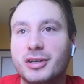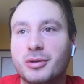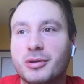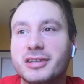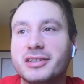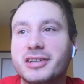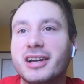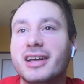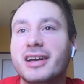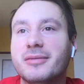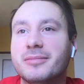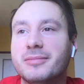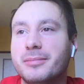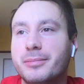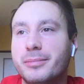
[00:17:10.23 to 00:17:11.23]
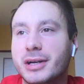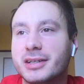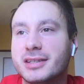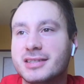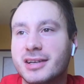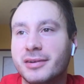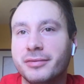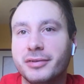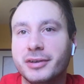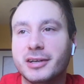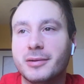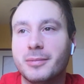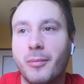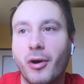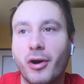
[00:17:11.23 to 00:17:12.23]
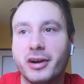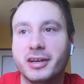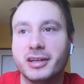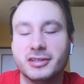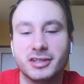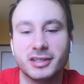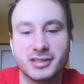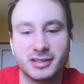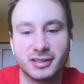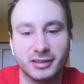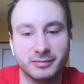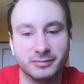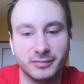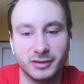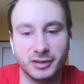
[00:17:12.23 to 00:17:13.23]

can really build something more than just a